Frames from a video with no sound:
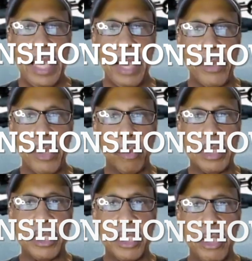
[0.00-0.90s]
And we hope to
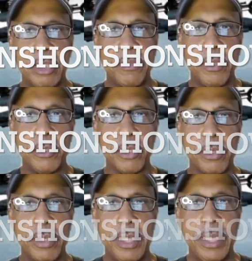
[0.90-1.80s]
see you in the future.
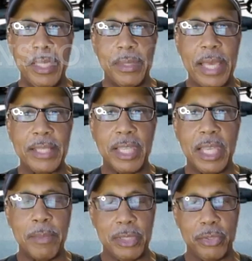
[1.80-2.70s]
Thanks
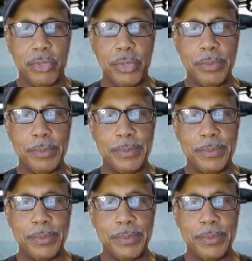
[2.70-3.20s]
again, Mr. Drew.